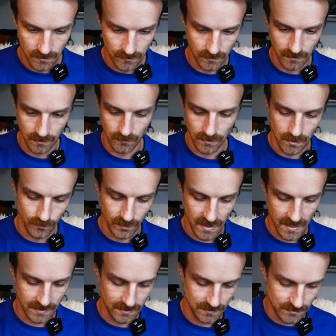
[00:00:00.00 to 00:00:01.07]
Really well
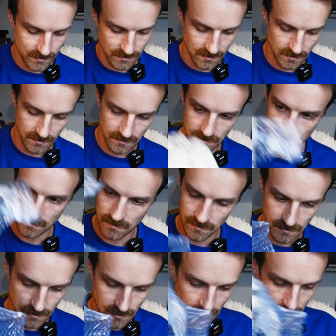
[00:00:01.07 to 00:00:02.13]
packaged.
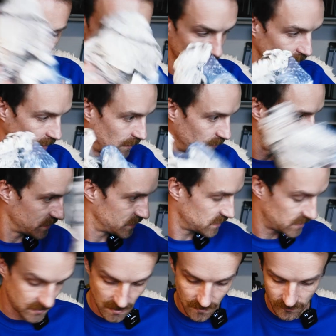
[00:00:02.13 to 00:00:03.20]
Got a bunch of
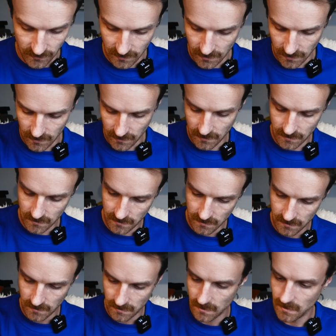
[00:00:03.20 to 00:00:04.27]
stuff in here.
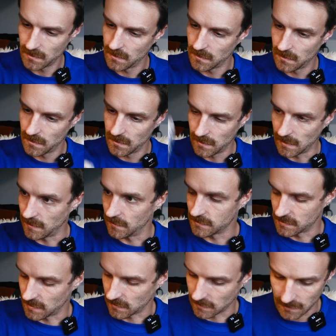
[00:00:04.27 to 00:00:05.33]
That
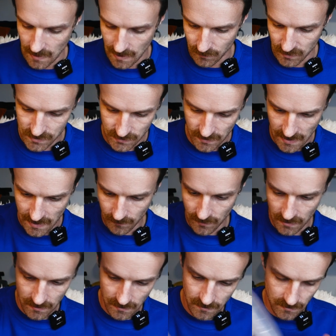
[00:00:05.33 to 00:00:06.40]
looks like a camera strap.
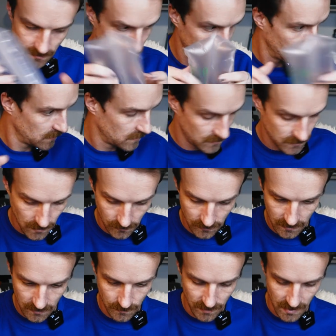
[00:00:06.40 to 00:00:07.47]
Don't
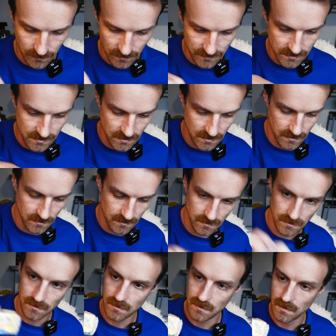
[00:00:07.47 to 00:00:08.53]
need the bubbles.
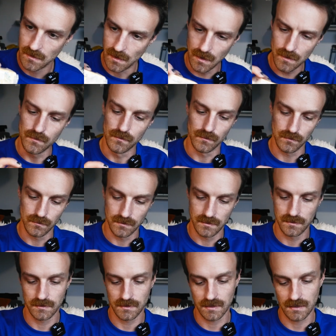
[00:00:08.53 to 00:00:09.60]
Oh,
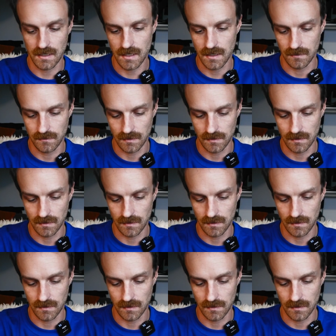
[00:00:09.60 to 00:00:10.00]
look at that.